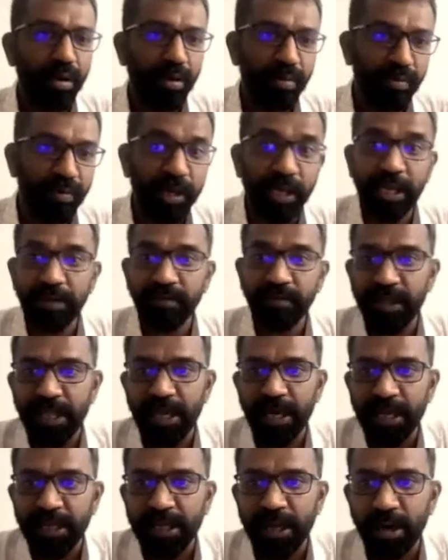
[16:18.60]
working with
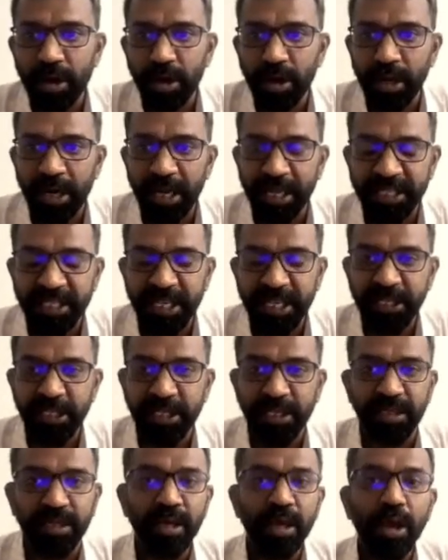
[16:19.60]
another
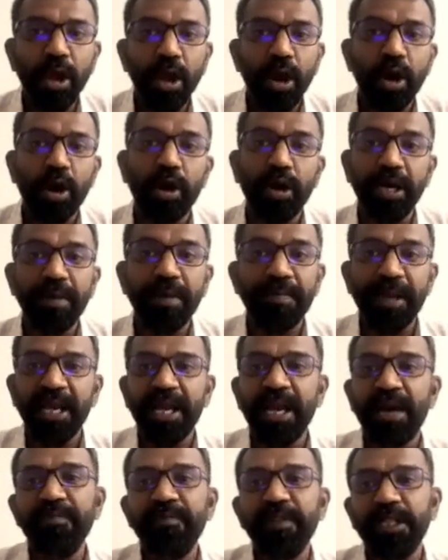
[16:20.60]
organization, or it may
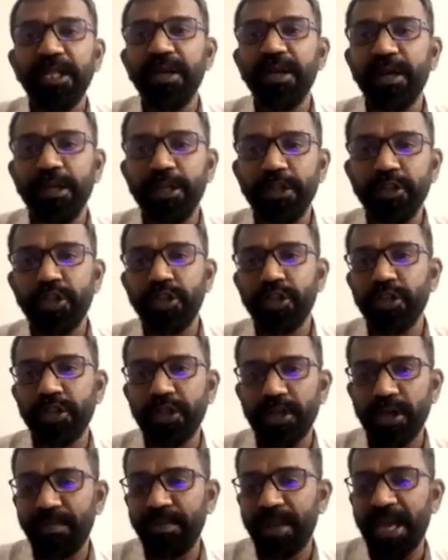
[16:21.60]
come within an
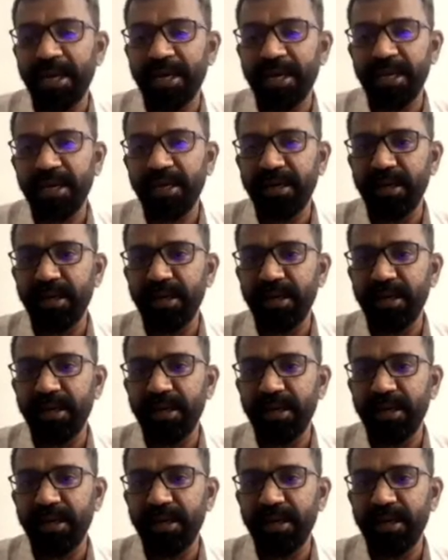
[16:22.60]
institutional mandate